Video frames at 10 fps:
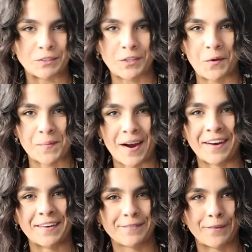Use code
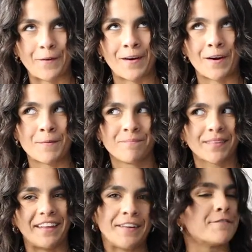Maya, for,
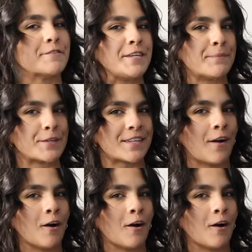I think, 15%